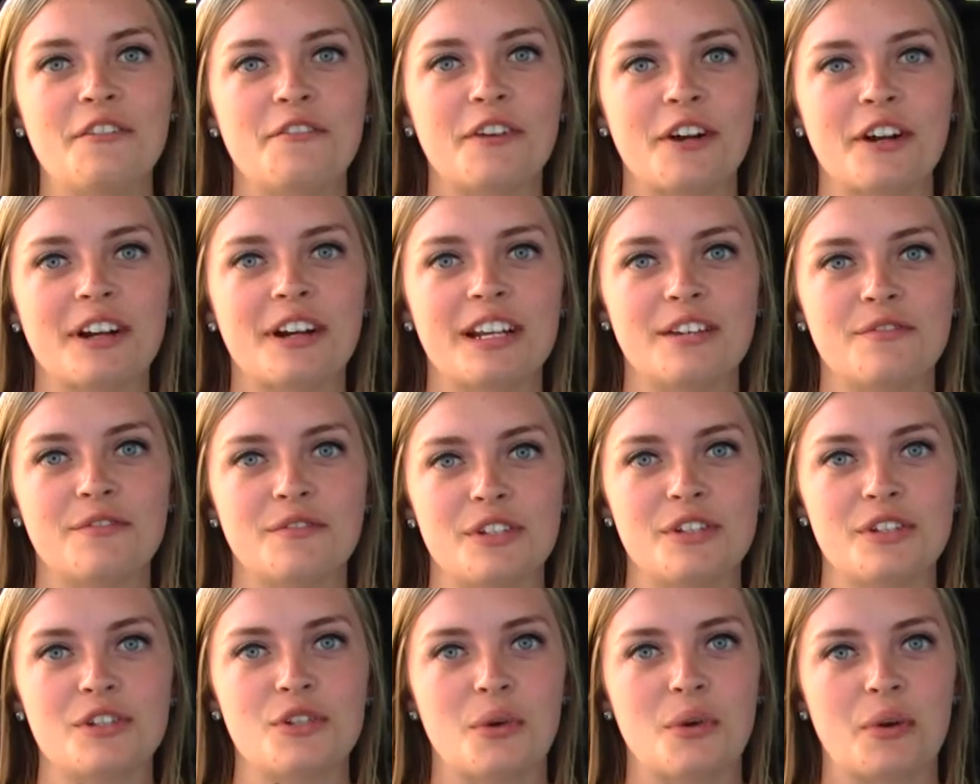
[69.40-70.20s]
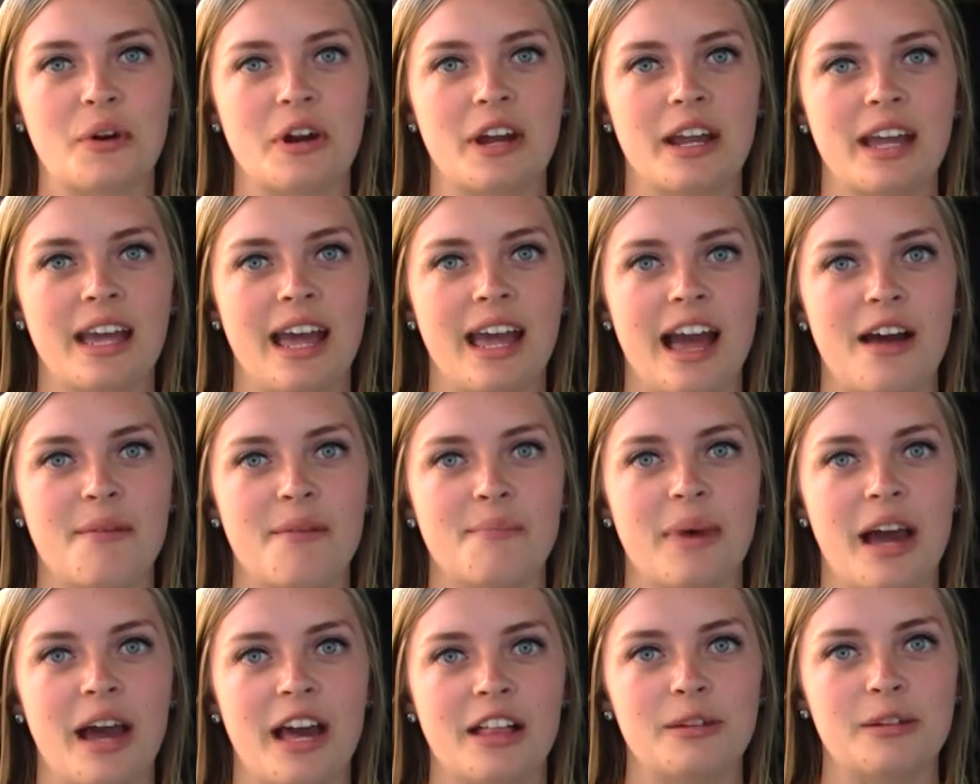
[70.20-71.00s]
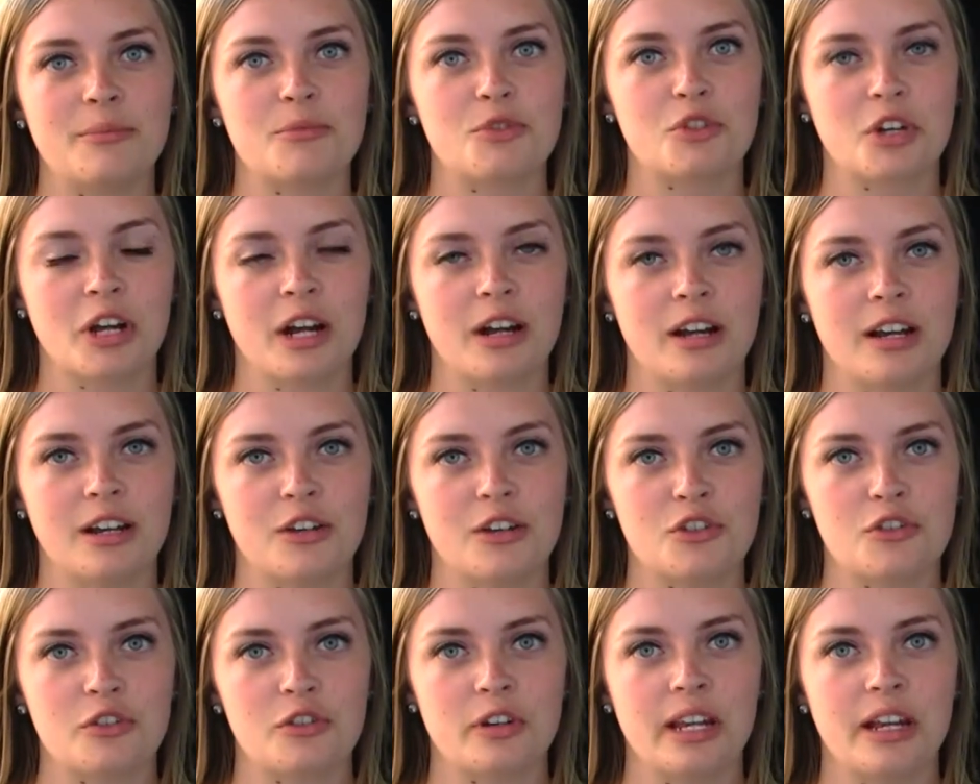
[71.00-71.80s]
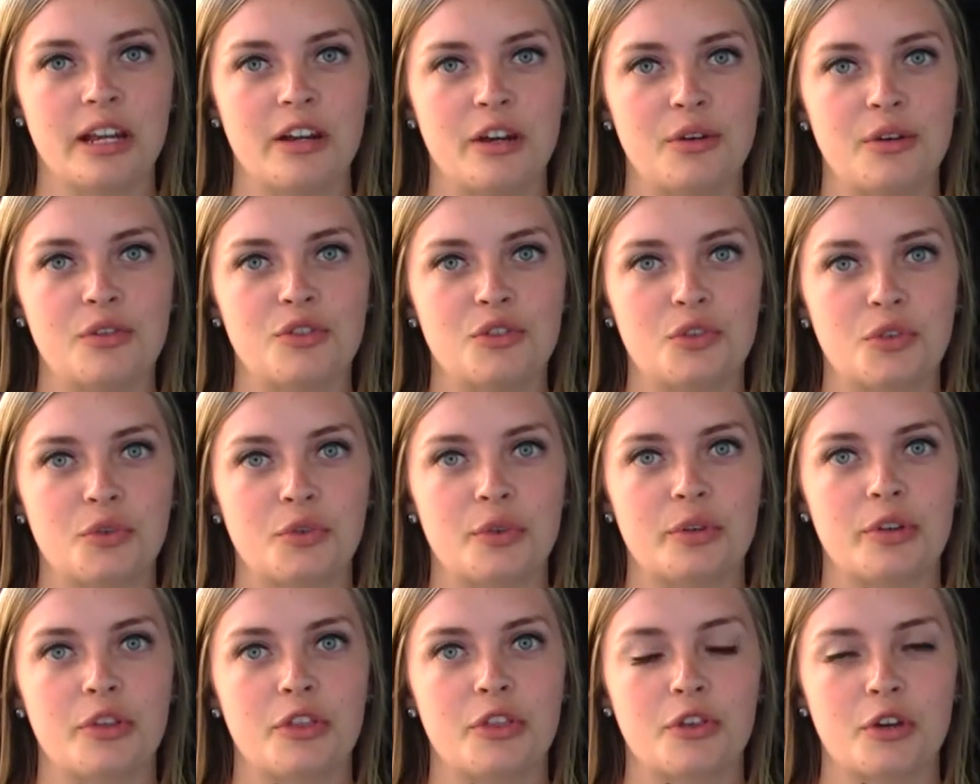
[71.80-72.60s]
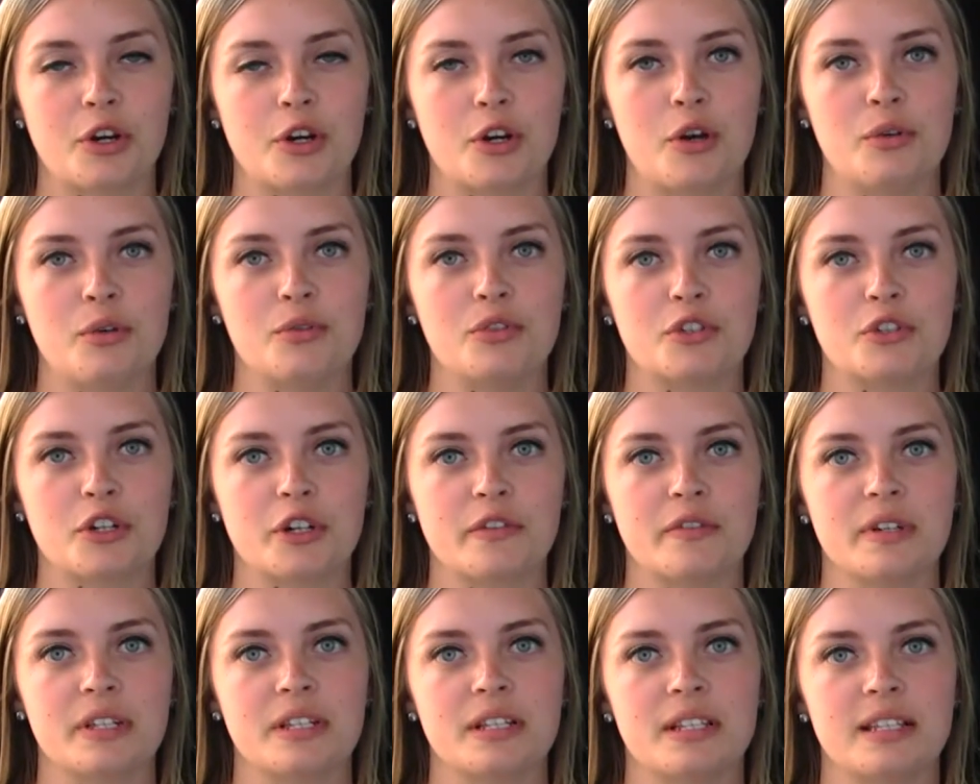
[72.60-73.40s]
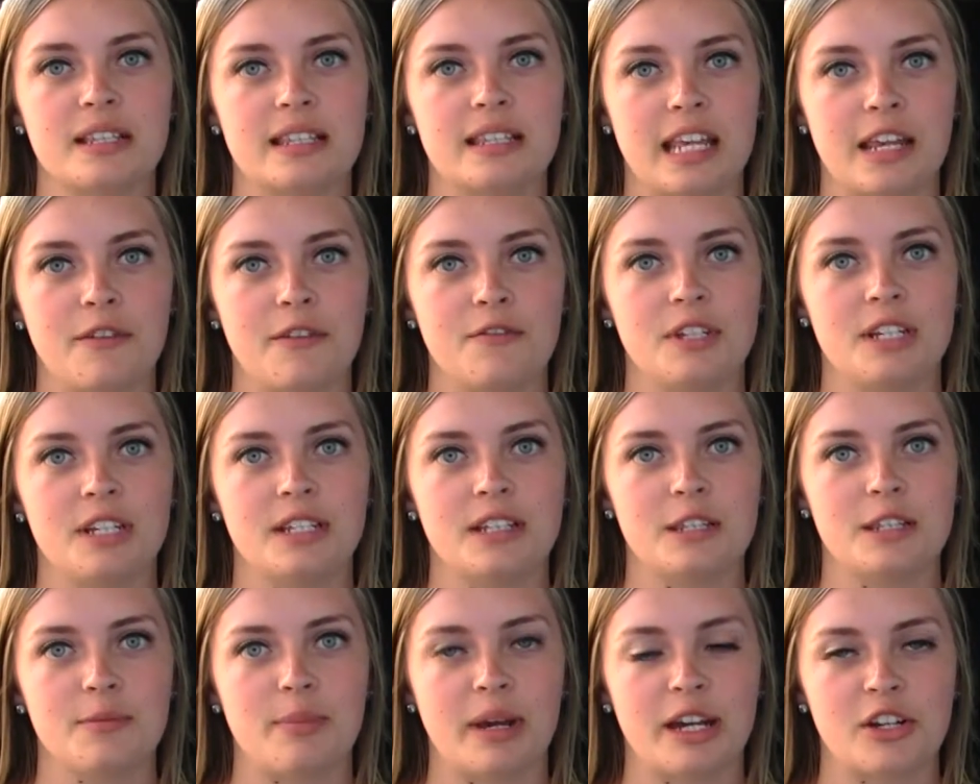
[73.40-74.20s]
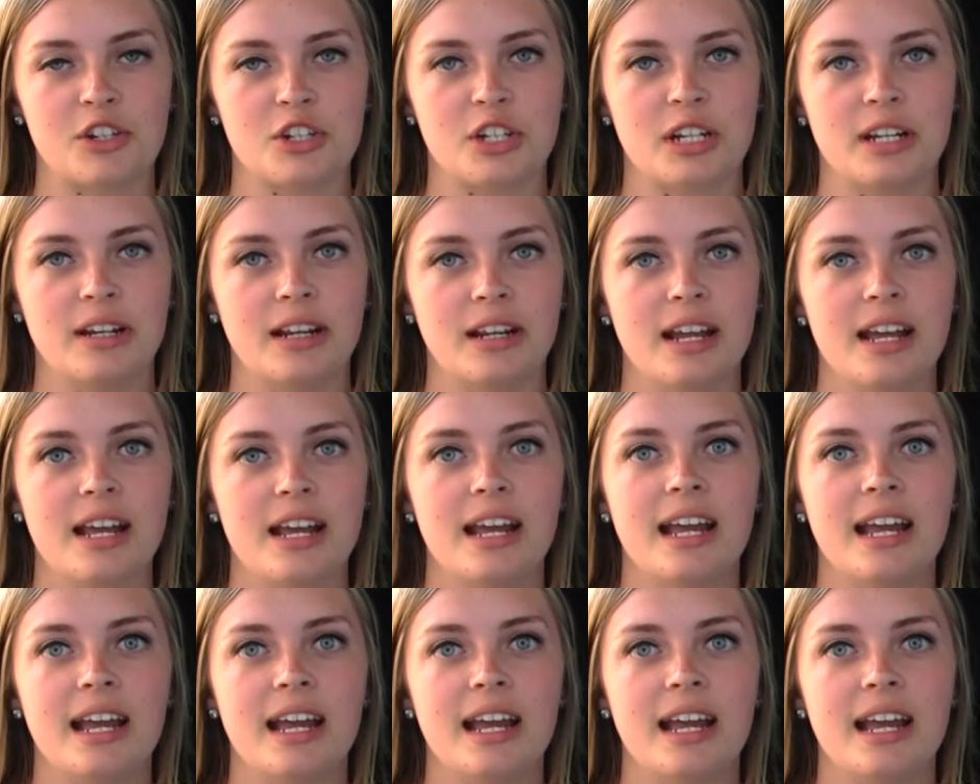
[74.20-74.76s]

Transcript: of our inventory at Milam Truck Country goes through a thorough service and safety inspection